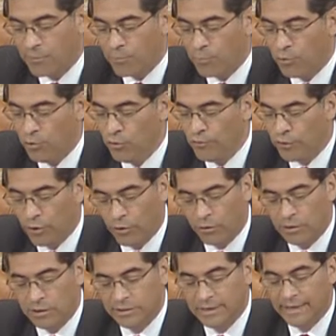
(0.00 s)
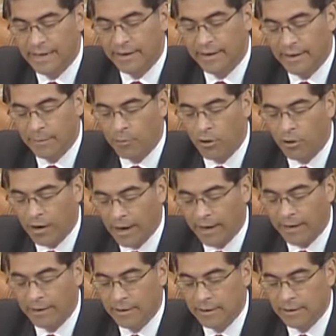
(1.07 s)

approved her to get an MRI.